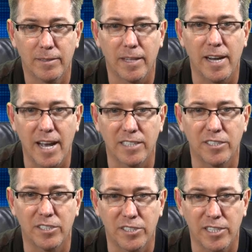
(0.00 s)
that
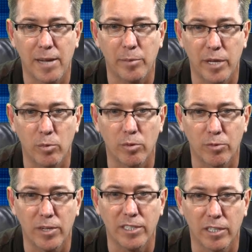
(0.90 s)
has this same keyword
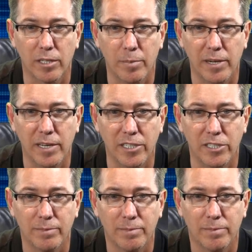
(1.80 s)
phrase on the
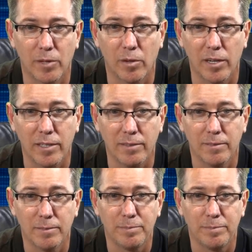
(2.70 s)
page. All right?